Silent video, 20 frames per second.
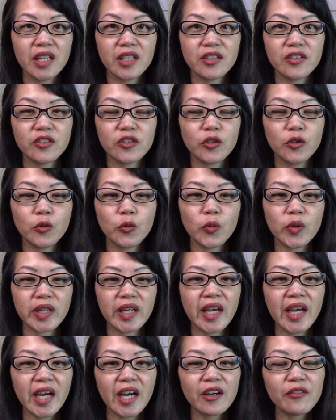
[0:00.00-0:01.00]
And so when
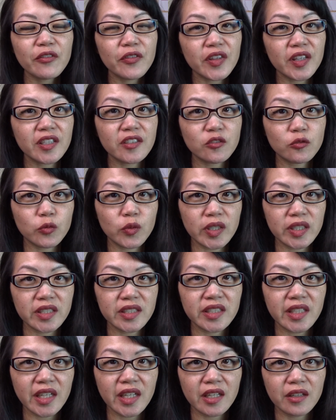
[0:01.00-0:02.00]
I have things
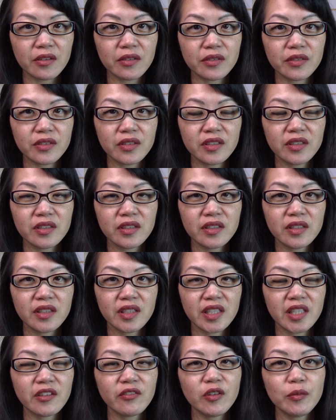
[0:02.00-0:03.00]
written down
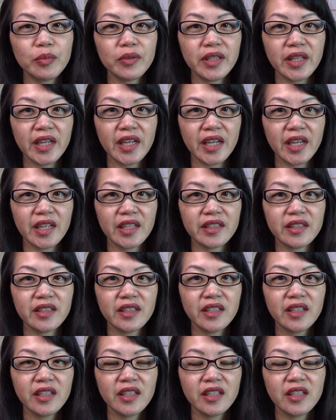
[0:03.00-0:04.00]
and have a
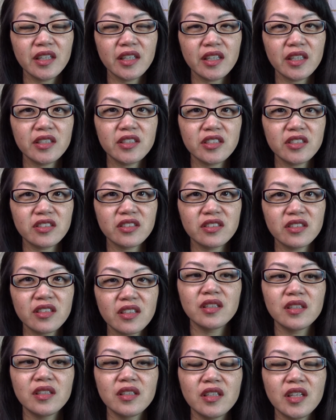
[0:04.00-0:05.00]
plan, it just
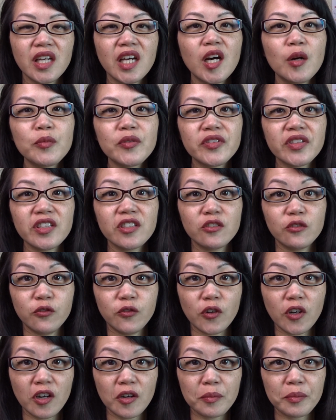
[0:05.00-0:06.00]
helps things
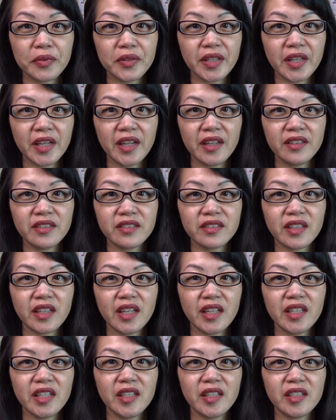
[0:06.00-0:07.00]
fall in place
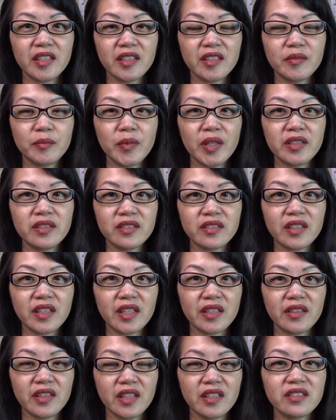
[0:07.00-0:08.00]
and it makes
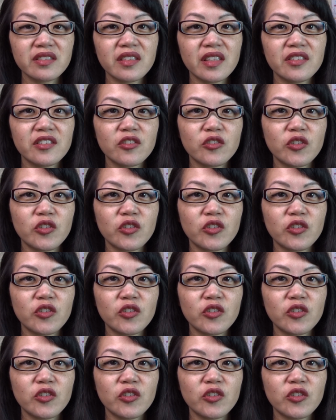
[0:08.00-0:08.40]
things less